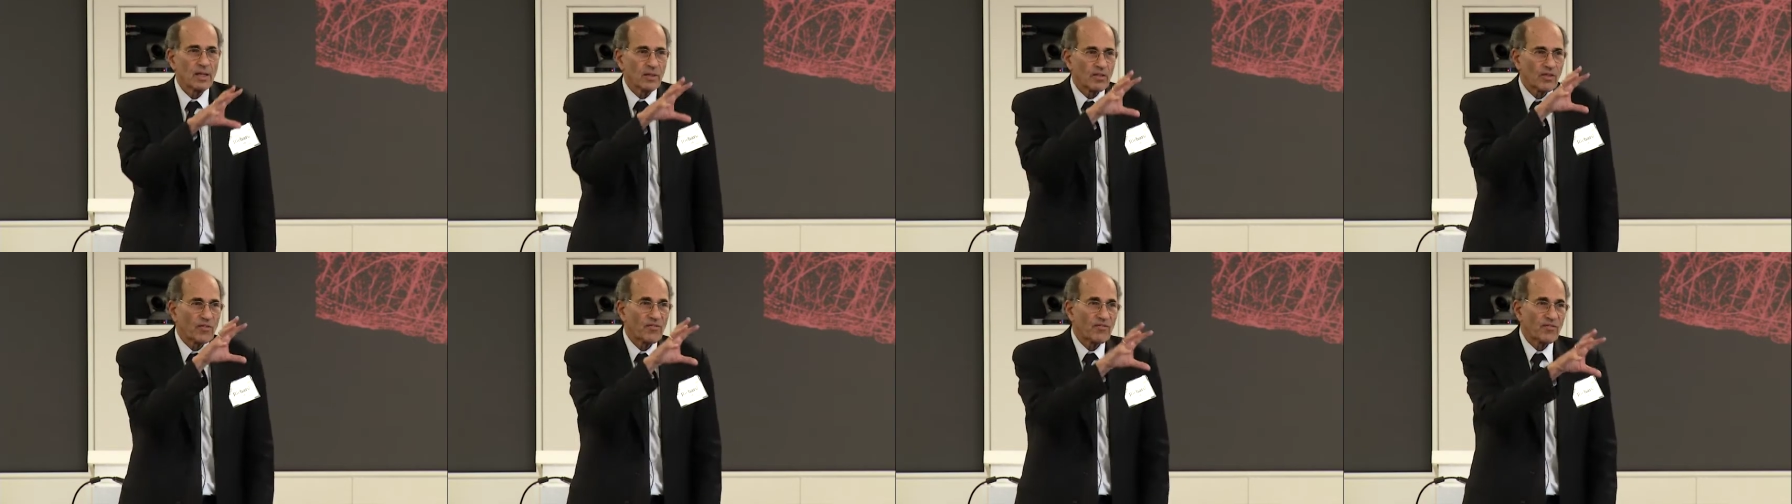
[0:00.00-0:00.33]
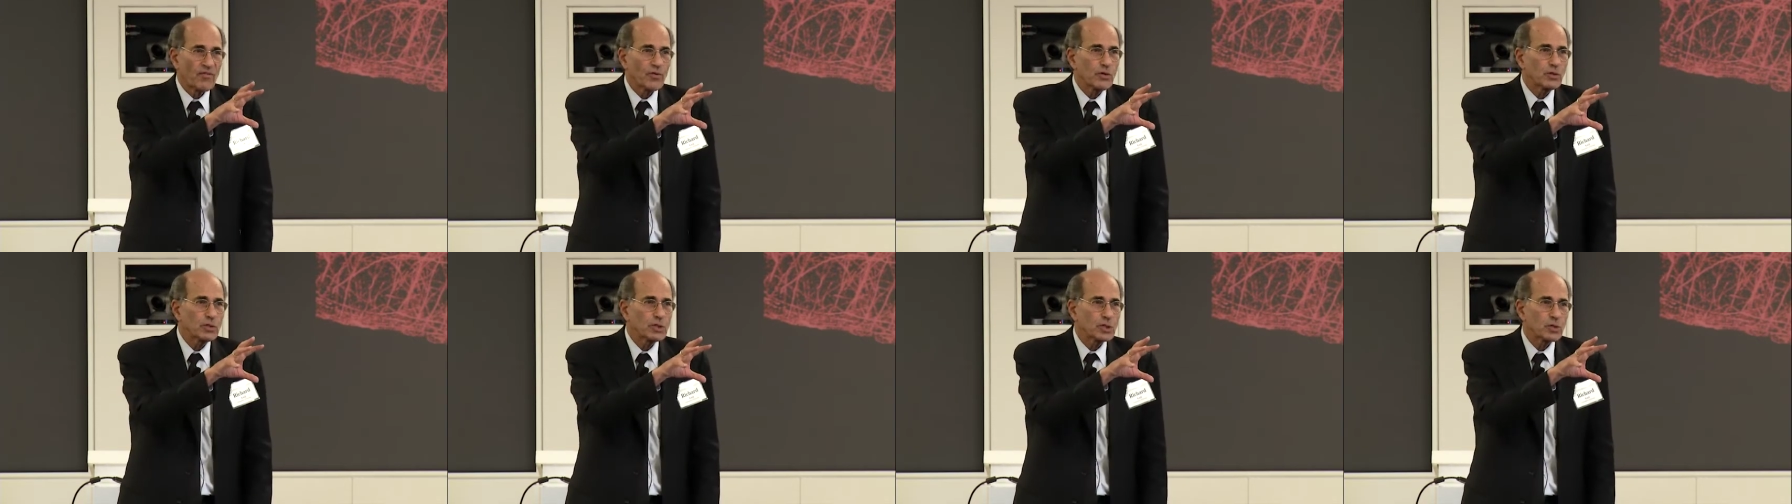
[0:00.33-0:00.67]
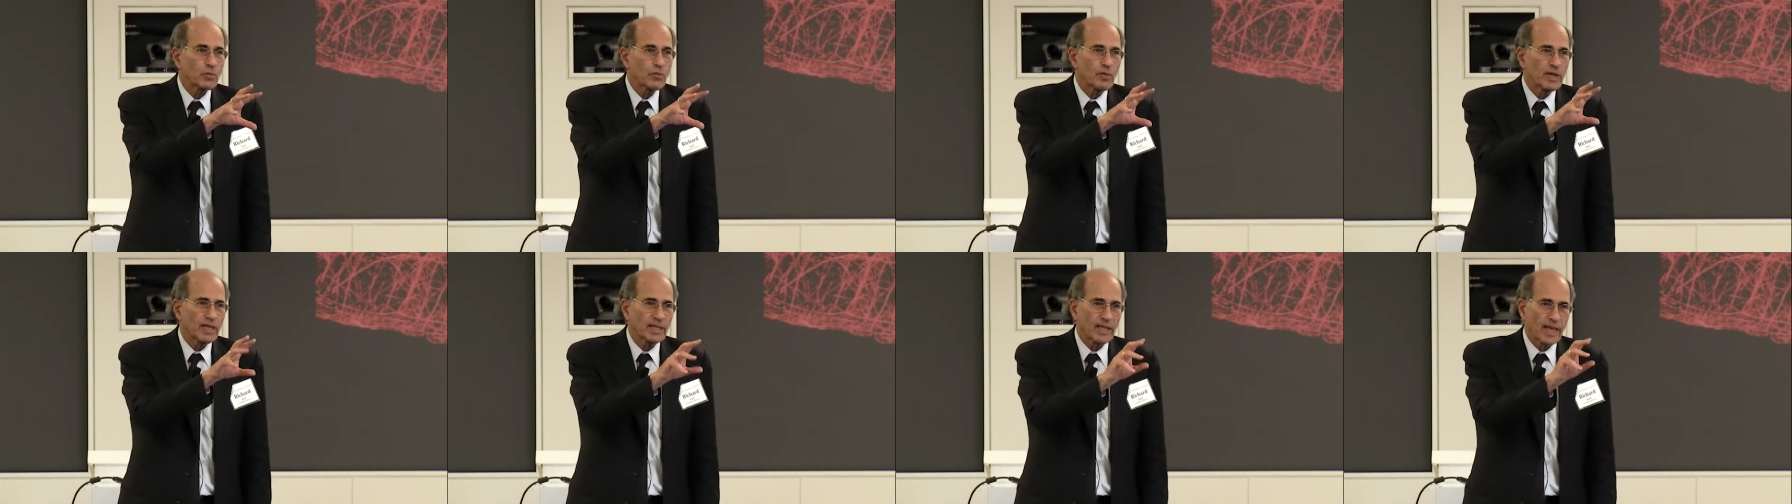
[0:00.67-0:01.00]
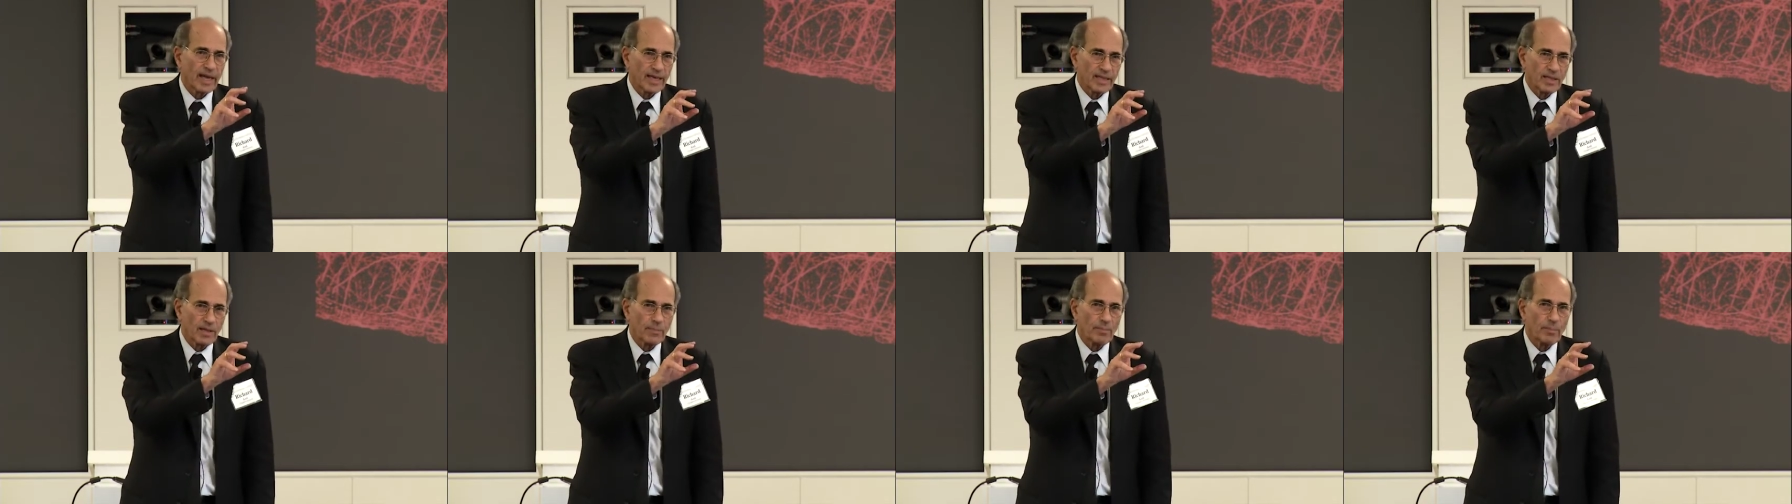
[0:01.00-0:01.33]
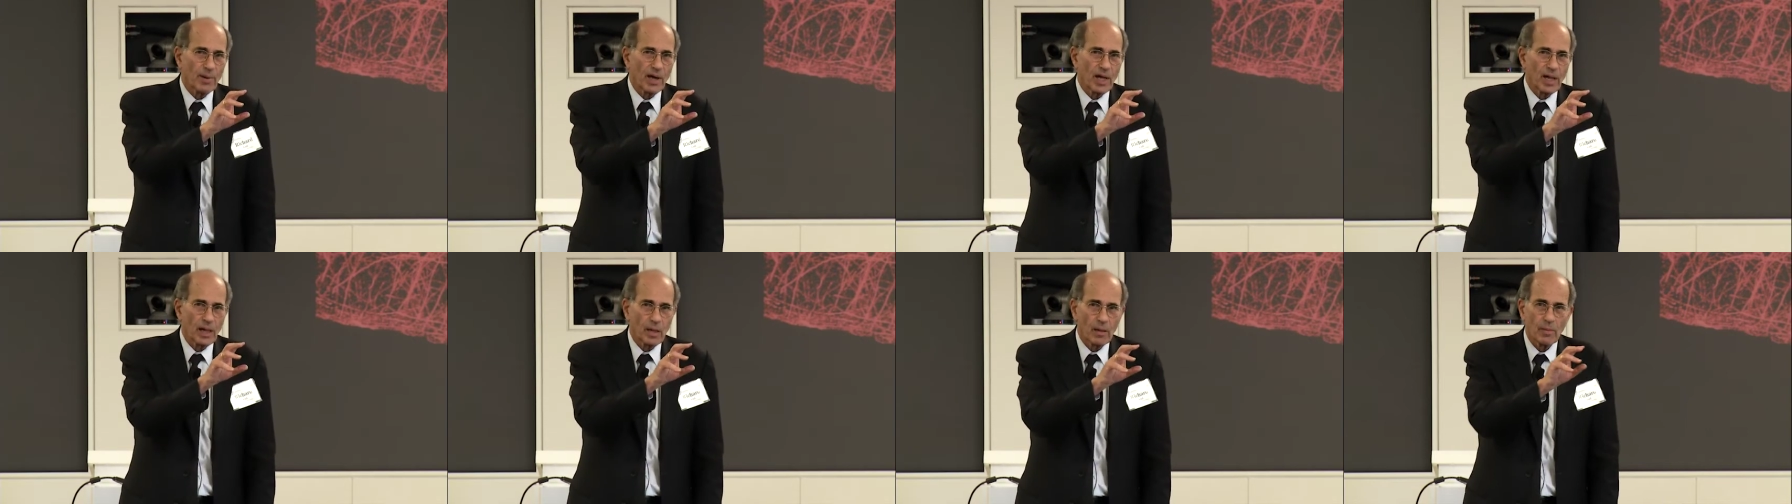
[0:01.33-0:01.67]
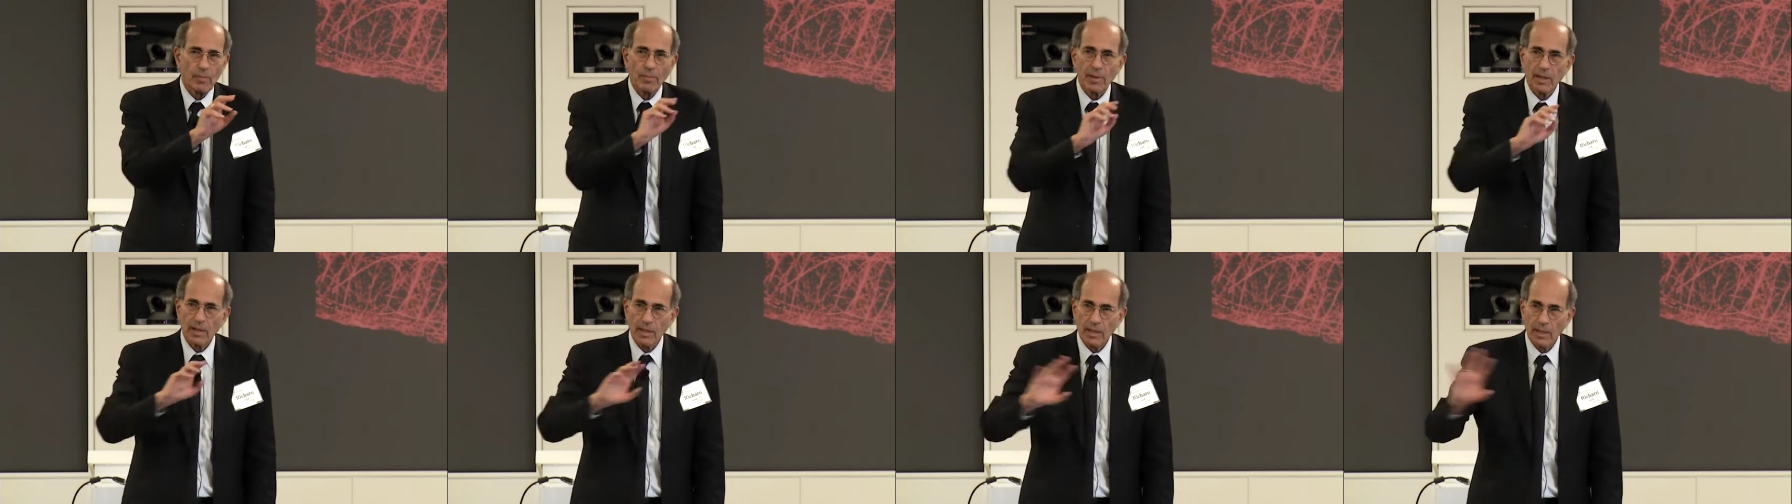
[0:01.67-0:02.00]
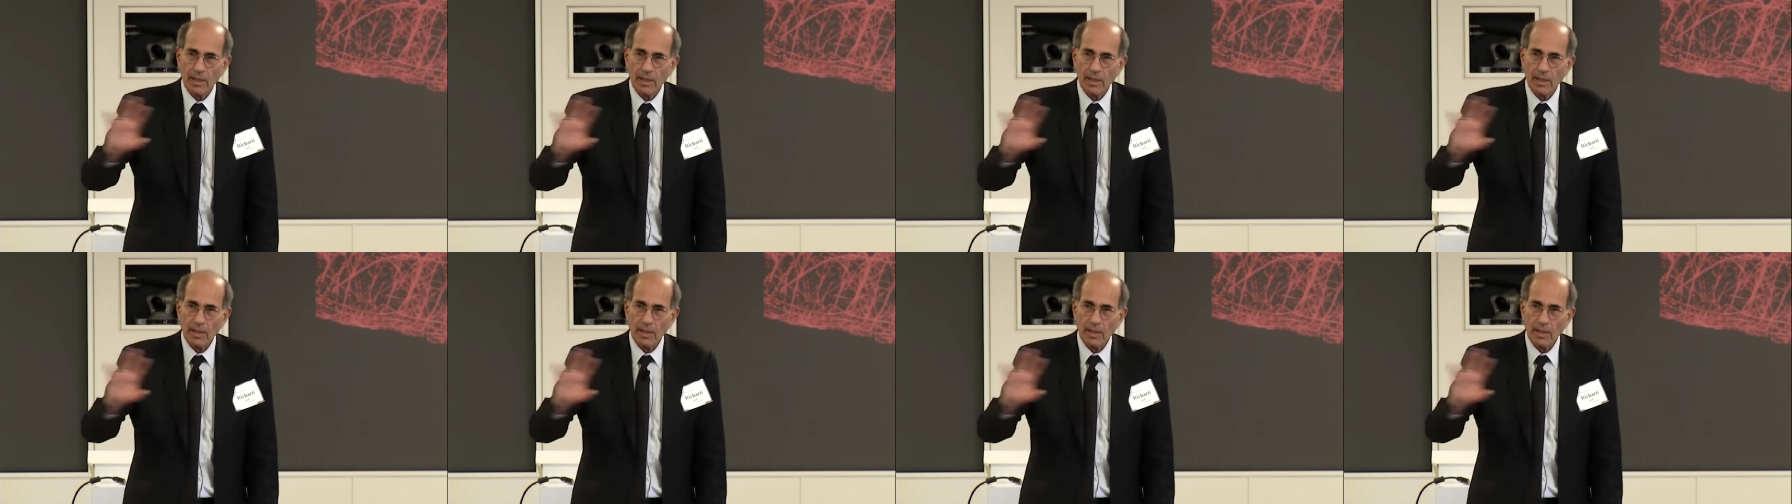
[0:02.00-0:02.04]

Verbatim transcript: the first relay, the bulb,